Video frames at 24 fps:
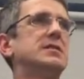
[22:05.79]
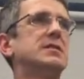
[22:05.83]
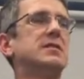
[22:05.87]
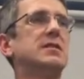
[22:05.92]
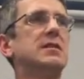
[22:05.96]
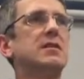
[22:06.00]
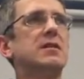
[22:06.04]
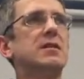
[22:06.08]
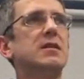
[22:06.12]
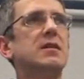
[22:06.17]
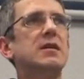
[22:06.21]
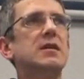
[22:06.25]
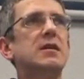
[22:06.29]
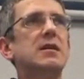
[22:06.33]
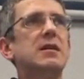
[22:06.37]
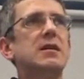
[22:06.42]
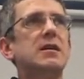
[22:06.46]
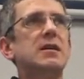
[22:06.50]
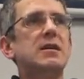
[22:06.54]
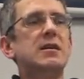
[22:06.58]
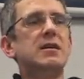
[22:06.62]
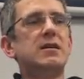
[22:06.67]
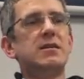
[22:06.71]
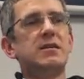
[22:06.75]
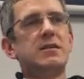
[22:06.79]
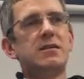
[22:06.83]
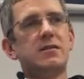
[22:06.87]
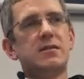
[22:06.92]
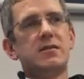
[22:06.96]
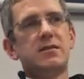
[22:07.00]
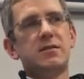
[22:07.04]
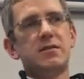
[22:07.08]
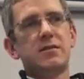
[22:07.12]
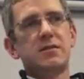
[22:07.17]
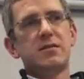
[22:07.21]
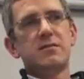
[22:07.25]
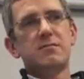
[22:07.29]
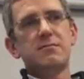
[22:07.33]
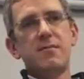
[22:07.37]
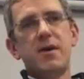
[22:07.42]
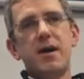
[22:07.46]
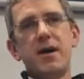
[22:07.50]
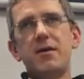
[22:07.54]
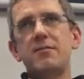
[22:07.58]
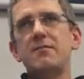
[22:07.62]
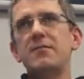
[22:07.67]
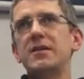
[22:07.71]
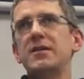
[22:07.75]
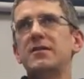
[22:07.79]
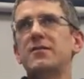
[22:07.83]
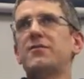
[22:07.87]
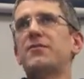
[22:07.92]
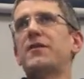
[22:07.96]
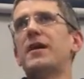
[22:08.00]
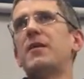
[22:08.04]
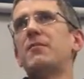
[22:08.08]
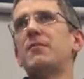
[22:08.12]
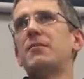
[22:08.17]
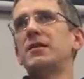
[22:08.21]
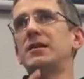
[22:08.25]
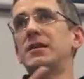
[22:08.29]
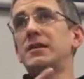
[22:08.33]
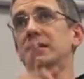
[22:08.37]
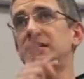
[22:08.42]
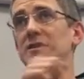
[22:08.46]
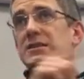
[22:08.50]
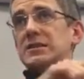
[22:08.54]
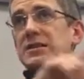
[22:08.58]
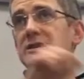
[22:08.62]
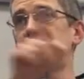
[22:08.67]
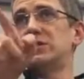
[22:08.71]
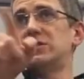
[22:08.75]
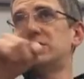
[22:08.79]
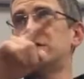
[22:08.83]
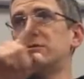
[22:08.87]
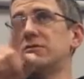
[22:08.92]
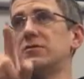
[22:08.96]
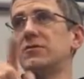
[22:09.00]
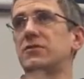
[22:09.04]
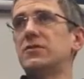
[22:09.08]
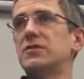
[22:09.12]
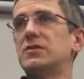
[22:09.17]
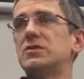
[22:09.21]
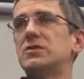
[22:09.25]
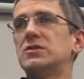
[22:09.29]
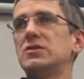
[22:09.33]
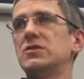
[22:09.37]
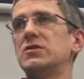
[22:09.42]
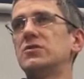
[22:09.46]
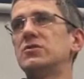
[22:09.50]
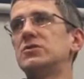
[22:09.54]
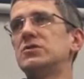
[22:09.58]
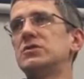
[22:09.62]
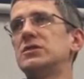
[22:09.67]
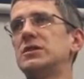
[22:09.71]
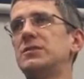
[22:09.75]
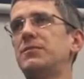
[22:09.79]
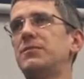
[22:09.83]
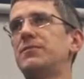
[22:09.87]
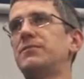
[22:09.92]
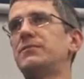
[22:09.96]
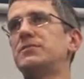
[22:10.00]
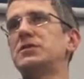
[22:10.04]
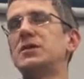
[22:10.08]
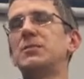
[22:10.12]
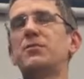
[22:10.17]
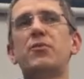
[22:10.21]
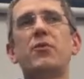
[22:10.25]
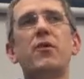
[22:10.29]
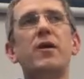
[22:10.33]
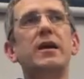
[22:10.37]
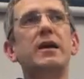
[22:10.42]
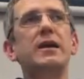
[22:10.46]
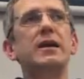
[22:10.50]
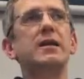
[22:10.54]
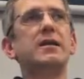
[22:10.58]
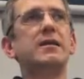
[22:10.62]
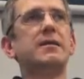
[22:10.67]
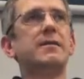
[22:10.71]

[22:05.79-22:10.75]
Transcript: And the, the, the, the mum and the family, the sister of the two, she, she prayed.